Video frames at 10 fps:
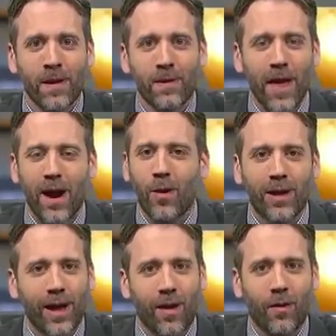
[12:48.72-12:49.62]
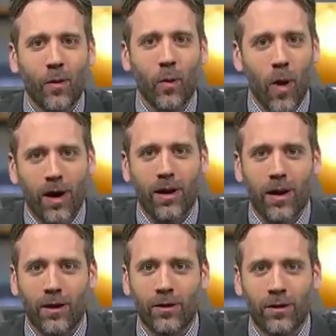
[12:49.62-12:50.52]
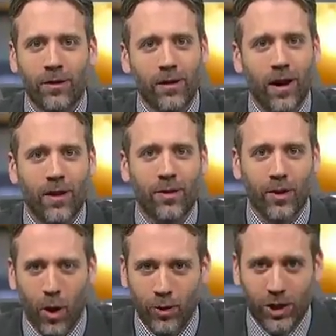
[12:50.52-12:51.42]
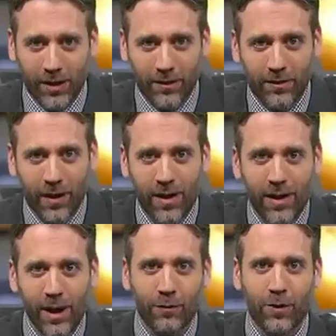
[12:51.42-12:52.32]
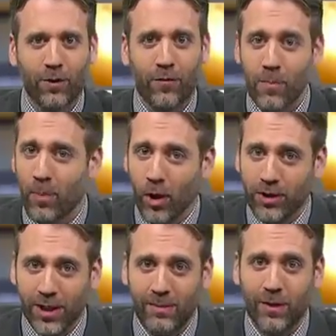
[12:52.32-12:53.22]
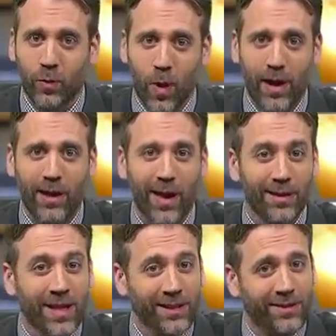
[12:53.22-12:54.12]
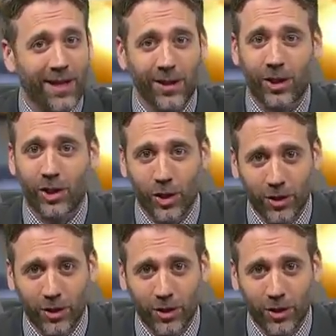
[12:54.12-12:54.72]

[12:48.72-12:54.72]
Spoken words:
They don't care what color the coach is if the football team is winning. At least they should.